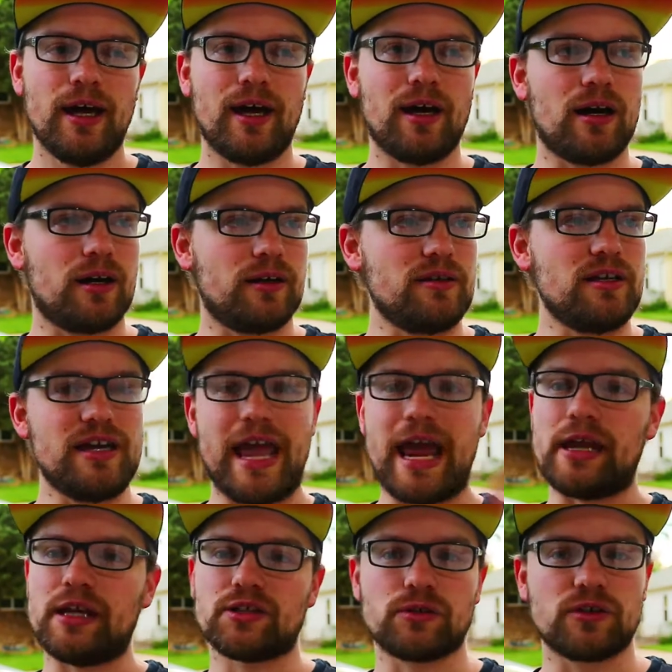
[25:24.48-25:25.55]
uh, in
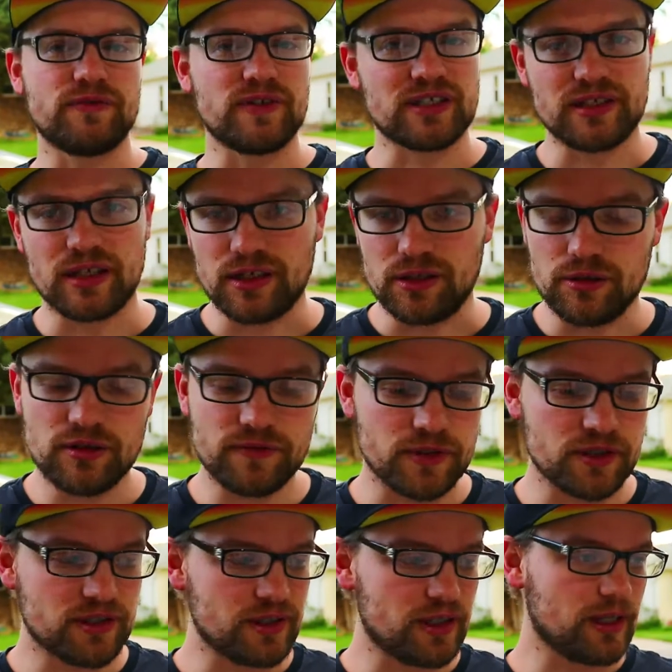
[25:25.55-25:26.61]
any sort of extended
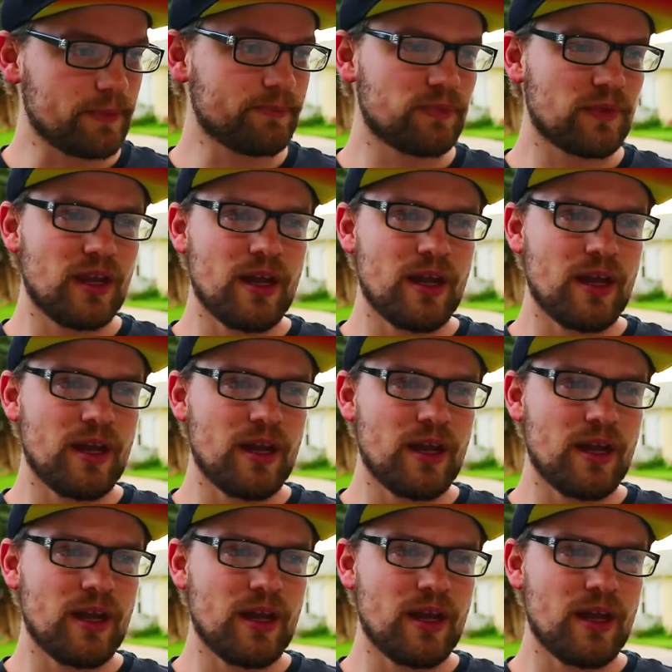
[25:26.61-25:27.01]
universe thing,